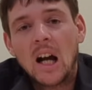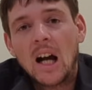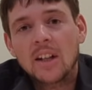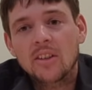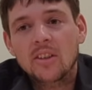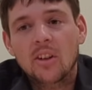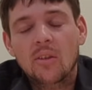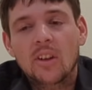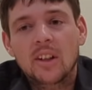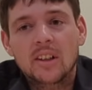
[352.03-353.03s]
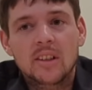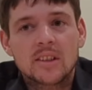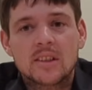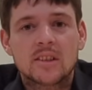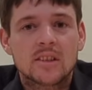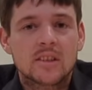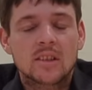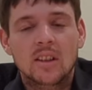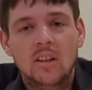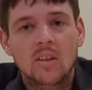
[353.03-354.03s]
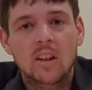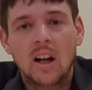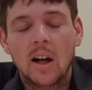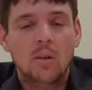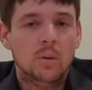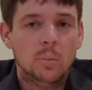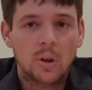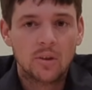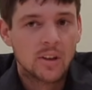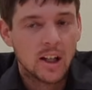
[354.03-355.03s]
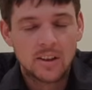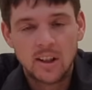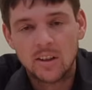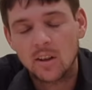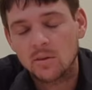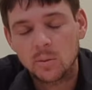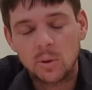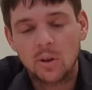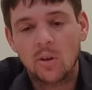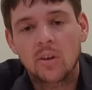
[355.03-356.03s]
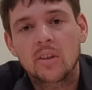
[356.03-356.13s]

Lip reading: I just don't think it's, you know, I overbuild. I tend to overbuild.